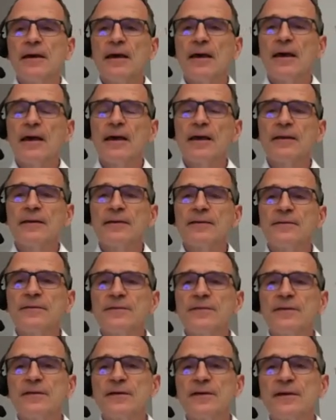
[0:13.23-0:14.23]
and
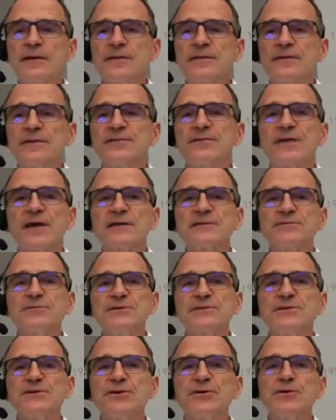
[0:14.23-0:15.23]
uh, discuss
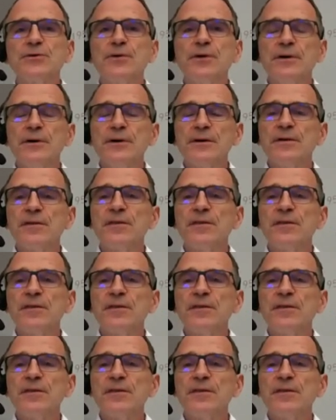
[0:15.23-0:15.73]
with you